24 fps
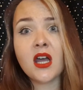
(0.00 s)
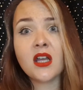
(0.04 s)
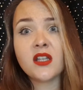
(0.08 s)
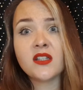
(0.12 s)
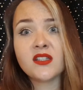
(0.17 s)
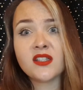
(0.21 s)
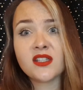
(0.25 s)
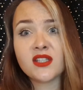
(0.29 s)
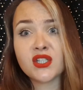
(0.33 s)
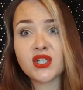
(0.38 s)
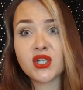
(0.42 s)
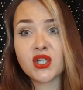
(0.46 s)

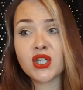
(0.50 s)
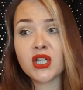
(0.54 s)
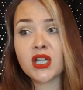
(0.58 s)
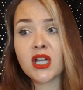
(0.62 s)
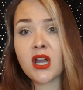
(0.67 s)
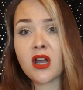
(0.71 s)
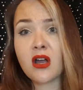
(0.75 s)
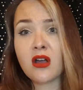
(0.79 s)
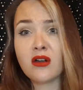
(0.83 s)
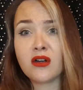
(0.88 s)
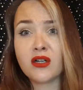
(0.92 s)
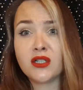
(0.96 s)
stuck,
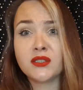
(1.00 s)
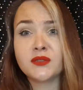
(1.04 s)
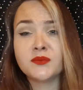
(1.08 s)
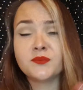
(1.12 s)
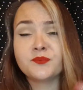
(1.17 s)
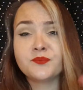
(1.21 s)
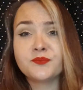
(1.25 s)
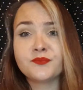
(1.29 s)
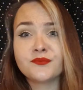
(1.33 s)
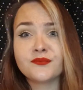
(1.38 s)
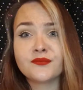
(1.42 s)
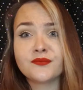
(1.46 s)
or
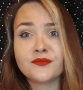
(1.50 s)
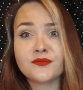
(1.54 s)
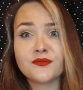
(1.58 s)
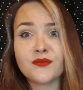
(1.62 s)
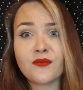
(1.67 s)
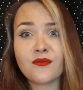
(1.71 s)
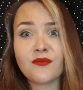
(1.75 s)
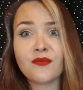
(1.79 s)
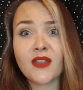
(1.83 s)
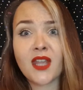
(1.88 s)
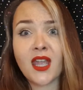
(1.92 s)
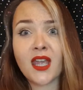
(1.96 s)

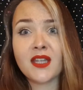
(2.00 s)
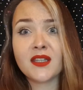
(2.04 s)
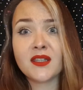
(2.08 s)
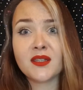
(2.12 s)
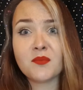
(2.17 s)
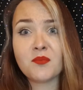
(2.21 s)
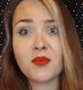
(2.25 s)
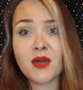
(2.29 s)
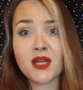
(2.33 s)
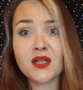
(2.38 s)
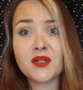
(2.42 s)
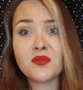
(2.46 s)
at the
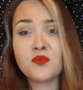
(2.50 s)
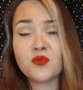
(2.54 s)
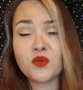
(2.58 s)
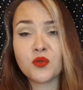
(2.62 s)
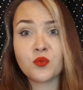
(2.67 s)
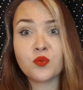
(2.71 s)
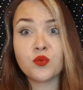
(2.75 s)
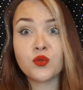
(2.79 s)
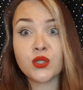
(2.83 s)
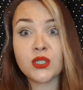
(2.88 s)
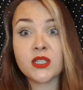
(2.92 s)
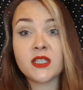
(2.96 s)
bottom were
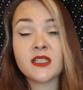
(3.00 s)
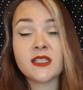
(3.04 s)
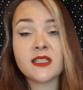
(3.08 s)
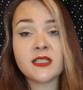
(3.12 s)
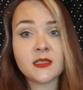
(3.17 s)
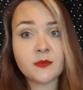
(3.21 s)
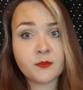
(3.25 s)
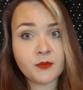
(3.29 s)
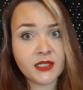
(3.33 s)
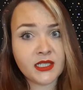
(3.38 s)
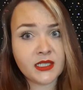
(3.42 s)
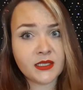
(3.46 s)
wooden
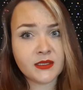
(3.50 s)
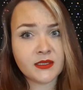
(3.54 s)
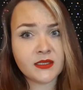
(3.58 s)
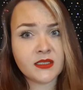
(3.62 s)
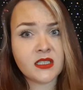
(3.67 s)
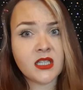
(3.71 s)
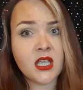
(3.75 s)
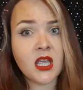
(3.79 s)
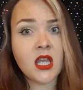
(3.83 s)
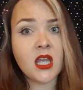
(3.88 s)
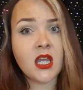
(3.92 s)
spears.